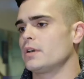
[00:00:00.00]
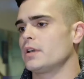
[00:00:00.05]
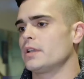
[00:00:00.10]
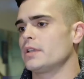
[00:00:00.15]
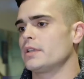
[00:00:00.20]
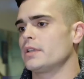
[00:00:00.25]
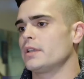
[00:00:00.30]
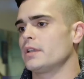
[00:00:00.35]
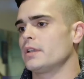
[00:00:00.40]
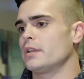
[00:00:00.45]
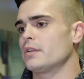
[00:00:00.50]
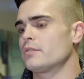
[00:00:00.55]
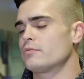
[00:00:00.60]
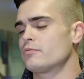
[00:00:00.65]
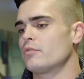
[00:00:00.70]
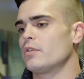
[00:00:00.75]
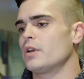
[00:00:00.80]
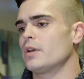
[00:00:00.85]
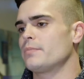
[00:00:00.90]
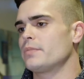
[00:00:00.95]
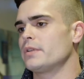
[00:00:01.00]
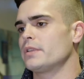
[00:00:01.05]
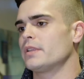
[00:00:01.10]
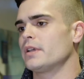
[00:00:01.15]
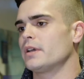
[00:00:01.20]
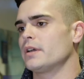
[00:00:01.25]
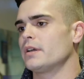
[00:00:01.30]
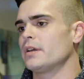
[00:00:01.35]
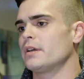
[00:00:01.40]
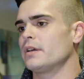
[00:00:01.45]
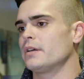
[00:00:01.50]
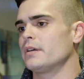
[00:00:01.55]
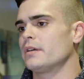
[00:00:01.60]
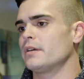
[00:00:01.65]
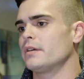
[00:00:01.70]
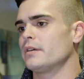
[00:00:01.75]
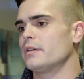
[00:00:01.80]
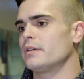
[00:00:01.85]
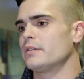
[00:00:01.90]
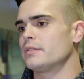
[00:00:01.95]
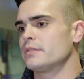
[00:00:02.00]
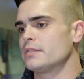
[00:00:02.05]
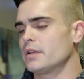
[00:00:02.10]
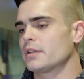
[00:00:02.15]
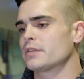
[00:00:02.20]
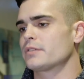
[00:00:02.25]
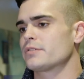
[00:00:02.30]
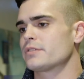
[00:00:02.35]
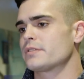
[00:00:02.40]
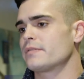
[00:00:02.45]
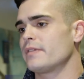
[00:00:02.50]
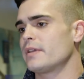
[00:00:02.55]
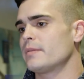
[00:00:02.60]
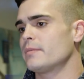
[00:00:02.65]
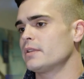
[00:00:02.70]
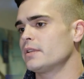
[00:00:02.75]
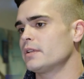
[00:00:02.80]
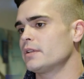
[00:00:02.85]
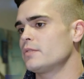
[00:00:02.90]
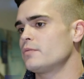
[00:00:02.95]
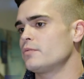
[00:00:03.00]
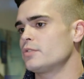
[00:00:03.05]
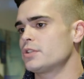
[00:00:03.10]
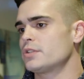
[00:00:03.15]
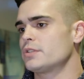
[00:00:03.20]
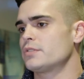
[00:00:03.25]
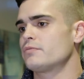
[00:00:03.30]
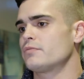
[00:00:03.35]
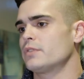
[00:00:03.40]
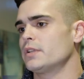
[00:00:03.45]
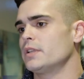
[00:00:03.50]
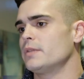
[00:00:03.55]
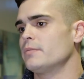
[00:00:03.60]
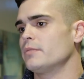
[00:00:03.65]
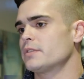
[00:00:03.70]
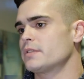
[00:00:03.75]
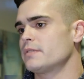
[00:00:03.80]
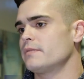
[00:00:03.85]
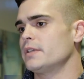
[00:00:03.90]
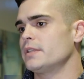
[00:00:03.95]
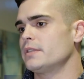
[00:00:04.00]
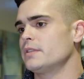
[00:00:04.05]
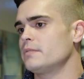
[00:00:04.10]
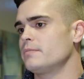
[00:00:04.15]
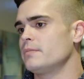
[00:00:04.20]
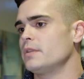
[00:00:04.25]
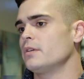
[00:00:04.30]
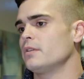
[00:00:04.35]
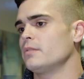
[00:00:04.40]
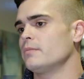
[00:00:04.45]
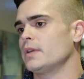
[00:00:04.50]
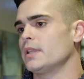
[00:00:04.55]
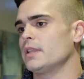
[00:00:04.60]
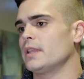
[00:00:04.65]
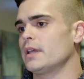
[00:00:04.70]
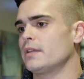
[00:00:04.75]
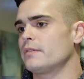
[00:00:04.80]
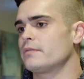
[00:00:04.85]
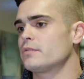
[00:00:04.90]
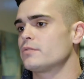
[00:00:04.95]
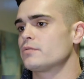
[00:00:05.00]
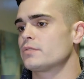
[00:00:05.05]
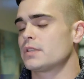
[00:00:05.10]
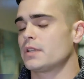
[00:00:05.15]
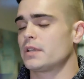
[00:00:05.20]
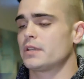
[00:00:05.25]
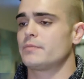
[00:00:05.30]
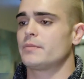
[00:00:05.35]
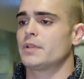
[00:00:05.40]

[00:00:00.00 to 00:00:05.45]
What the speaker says: I grew up in a doctor's family, which has really motivated me all my life to study